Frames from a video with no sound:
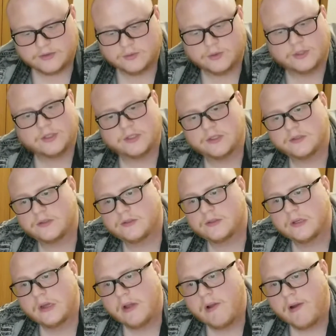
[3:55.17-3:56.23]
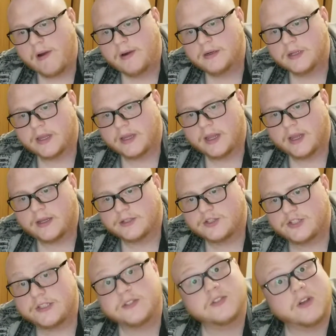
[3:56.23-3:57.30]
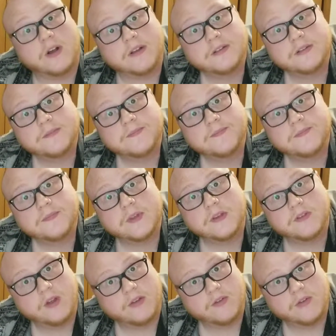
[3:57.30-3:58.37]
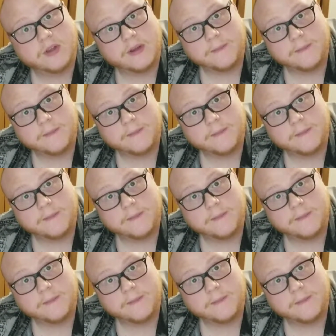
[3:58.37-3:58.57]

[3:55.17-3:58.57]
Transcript: which is like a cheese sauce, essentially.